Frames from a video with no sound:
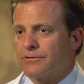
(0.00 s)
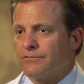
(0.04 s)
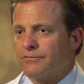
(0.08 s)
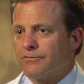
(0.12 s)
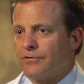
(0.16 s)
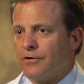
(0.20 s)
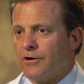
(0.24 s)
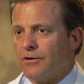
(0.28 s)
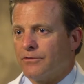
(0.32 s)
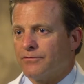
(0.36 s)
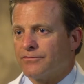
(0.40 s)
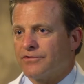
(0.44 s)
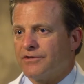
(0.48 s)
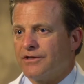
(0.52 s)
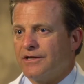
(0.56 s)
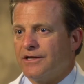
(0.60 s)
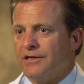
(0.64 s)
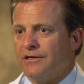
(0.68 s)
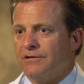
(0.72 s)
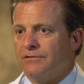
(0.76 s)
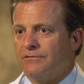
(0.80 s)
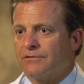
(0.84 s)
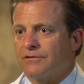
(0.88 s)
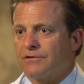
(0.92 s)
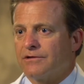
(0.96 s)
involves
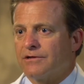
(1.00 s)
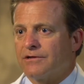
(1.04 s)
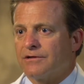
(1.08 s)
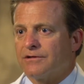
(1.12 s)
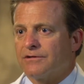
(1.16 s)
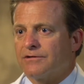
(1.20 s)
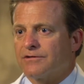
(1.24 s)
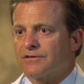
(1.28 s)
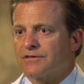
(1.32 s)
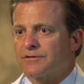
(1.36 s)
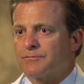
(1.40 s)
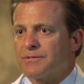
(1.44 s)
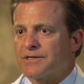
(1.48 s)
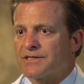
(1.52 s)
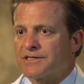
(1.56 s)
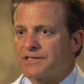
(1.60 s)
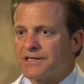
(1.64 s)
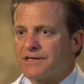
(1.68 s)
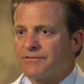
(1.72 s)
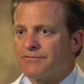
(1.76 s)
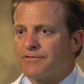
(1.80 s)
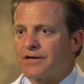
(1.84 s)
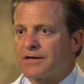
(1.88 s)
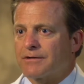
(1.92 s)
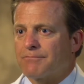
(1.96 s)
the
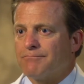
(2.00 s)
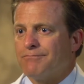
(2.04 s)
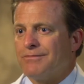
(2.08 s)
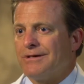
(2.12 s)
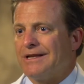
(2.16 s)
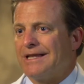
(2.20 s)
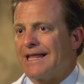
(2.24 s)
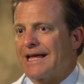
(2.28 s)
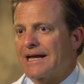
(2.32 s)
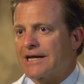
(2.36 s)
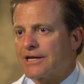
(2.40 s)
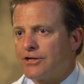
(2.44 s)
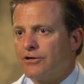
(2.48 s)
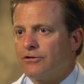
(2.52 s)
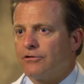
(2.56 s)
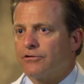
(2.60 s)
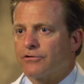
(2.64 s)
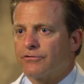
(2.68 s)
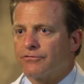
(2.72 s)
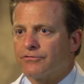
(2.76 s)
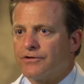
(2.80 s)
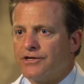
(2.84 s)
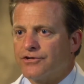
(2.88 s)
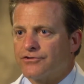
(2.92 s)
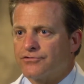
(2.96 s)
specific
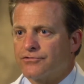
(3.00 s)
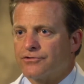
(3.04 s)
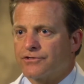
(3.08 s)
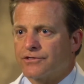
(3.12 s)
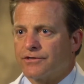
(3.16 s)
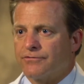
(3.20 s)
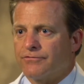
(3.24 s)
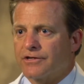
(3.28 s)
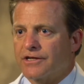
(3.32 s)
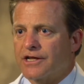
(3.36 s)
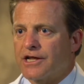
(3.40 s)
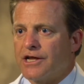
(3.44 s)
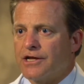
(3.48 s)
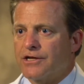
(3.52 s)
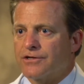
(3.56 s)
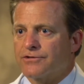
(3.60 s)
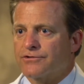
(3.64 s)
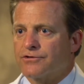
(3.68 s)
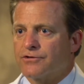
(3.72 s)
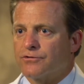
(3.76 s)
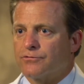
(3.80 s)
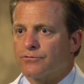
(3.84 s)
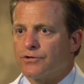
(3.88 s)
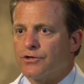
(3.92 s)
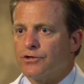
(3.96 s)
molecular features of the
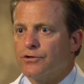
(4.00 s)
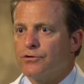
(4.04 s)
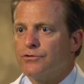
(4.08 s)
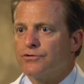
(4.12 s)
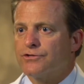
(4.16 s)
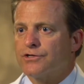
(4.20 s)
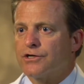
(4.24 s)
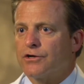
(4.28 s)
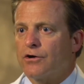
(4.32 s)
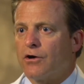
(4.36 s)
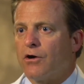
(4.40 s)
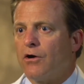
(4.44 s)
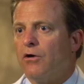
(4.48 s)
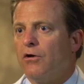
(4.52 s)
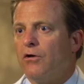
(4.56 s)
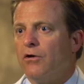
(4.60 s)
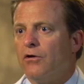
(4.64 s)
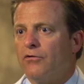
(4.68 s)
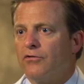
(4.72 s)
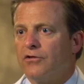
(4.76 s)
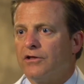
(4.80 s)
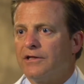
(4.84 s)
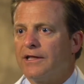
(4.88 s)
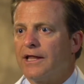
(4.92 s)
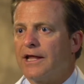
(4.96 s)
cancer, using
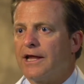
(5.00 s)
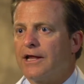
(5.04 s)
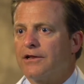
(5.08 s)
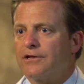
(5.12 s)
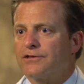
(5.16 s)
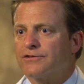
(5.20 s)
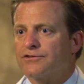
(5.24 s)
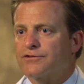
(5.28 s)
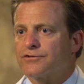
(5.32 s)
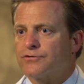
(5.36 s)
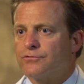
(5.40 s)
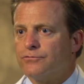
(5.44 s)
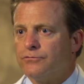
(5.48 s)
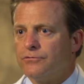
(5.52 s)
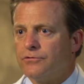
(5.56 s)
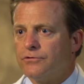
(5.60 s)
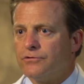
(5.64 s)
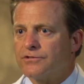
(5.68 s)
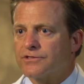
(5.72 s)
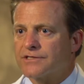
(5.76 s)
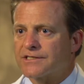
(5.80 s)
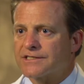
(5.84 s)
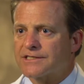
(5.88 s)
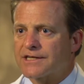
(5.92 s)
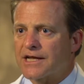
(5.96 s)
all the latest
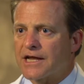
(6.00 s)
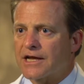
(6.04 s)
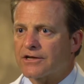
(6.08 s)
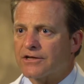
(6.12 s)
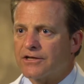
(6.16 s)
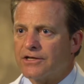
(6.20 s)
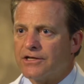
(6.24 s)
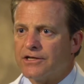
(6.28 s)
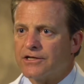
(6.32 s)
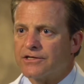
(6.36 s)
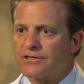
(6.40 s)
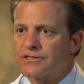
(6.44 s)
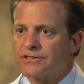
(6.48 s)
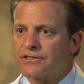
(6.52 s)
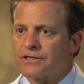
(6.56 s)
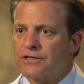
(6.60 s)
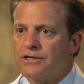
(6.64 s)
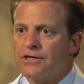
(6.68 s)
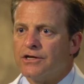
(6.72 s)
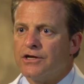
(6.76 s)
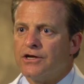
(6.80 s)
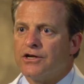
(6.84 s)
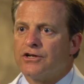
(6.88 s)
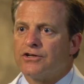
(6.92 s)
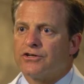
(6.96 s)
tools and techniques
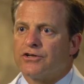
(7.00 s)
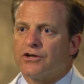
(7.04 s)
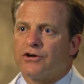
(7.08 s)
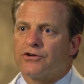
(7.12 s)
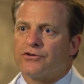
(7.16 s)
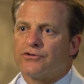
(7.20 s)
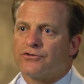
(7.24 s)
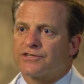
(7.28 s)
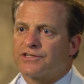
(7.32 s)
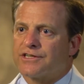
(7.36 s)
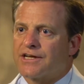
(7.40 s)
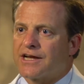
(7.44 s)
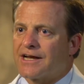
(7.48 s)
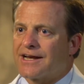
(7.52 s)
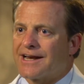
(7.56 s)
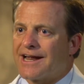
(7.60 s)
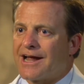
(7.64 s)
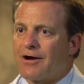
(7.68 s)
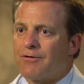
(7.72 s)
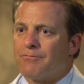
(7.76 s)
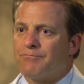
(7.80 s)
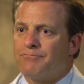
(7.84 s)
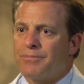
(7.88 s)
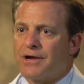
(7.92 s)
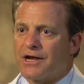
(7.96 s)
to understand
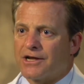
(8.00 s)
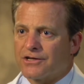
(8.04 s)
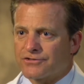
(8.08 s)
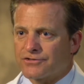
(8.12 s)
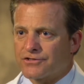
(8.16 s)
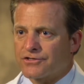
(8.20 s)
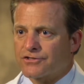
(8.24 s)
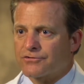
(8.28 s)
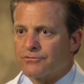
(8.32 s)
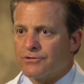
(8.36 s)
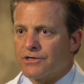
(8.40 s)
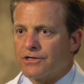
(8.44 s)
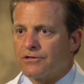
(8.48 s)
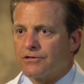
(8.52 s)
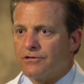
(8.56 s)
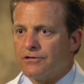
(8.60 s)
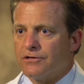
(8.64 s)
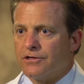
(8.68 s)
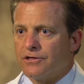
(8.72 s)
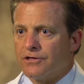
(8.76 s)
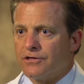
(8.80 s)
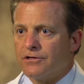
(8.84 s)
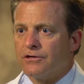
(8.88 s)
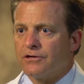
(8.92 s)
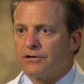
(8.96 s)
how best to treat
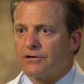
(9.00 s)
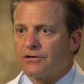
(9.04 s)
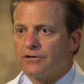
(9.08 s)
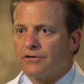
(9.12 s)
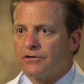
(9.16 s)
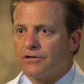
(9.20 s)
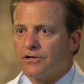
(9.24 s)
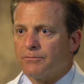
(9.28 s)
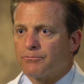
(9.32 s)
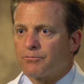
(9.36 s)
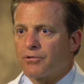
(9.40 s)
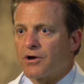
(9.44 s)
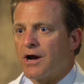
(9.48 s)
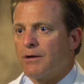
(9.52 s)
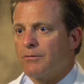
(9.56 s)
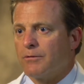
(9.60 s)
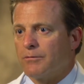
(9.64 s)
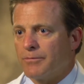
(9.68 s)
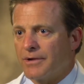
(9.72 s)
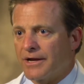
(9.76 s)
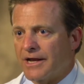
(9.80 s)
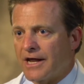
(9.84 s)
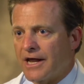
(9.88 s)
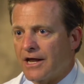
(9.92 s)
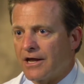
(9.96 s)
the, the
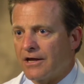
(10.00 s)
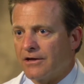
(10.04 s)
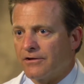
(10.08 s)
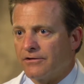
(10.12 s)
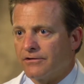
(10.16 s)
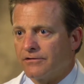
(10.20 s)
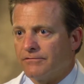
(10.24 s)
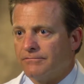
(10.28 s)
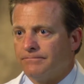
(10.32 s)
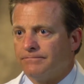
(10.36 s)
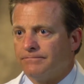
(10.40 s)
problem at hand.